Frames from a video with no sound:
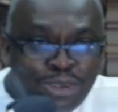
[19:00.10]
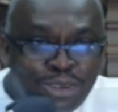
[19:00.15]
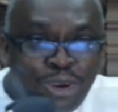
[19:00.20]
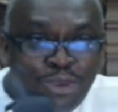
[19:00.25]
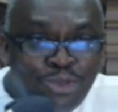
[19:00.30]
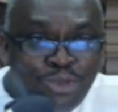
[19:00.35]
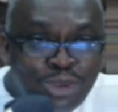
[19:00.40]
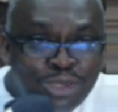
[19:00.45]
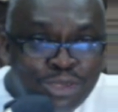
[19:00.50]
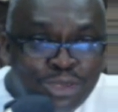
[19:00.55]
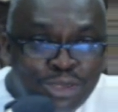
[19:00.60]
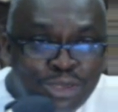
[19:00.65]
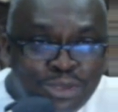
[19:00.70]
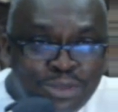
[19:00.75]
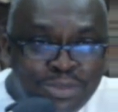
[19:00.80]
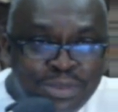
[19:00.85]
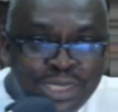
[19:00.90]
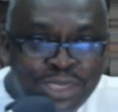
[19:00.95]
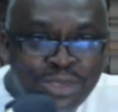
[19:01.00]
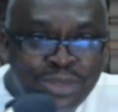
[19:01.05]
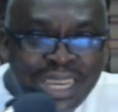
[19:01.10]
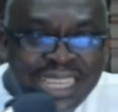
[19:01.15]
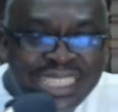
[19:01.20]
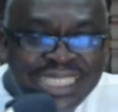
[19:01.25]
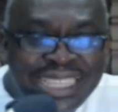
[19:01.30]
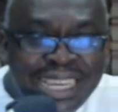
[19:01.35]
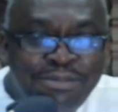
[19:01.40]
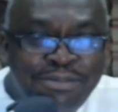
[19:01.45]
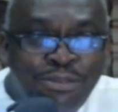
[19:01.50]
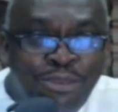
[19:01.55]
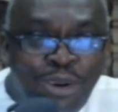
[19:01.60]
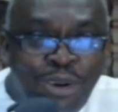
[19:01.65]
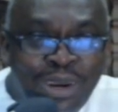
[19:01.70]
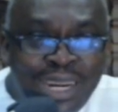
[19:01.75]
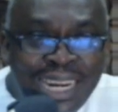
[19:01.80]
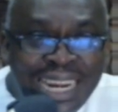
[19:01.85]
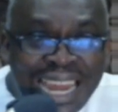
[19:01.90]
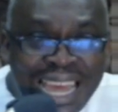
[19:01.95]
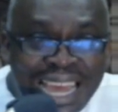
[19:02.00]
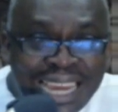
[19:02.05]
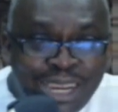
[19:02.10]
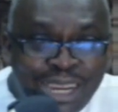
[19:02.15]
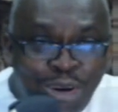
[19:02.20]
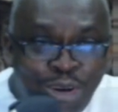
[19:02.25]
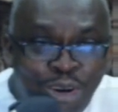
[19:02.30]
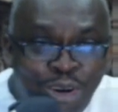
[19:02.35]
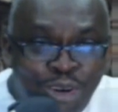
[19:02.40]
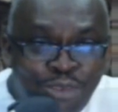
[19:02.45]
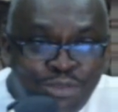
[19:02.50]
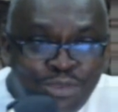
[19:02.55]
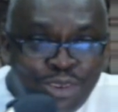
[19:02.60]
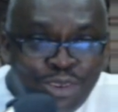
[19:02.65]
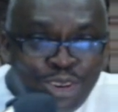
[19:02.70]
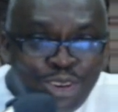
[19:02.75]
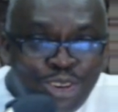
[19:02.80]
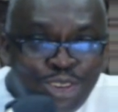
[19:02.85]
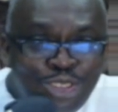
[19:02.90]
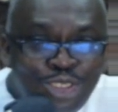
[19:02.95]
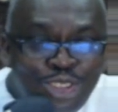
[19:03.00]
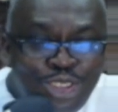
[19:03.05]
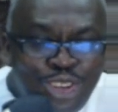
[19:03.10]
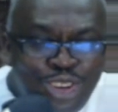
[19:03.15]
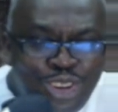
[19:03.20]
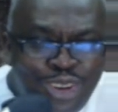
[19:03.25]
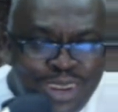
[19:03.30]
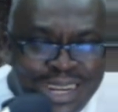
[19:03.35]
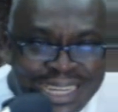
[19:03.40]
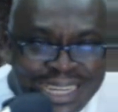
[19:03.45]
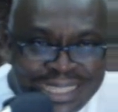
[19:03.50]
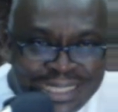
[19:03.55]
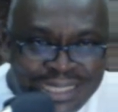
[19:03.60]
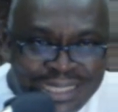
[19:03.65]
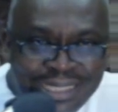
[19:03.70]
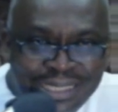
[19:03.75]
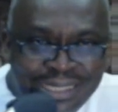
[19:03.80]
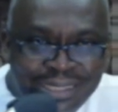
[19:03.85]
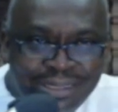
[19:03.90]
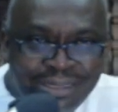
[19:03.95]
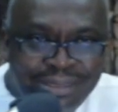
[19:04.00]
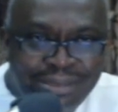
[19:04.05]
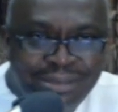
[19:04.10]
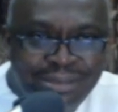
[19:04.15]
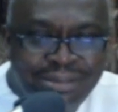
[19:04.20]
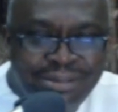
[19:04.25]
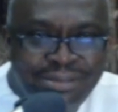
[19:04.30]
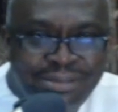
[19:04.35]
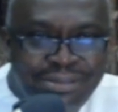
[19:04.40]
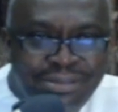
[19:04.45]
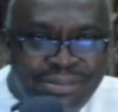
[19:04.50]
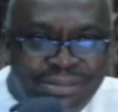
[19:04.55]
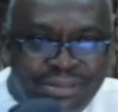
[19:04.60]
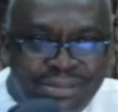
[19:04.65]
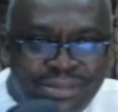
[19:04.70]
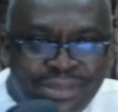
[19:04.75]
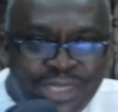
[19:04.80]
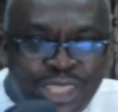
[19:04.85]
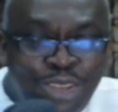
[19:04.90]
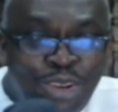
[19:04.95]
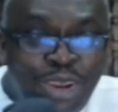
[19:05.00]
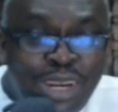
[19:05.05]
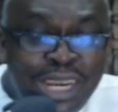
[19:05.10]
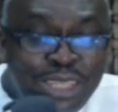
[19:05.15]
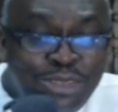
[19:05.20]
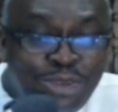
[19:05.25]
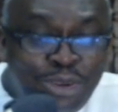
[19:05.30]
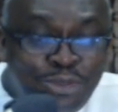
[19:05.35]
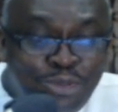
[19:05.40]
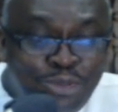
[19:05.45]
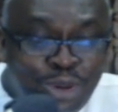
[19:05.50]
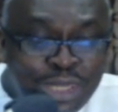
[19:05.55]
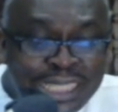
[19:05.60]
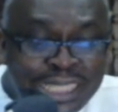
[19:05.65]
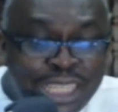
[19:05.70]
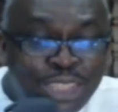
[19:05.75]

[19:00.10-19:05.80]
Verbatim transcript: God wants us to be destroyed. He said for lack of knowledge. Knowledge, knowledge of what? The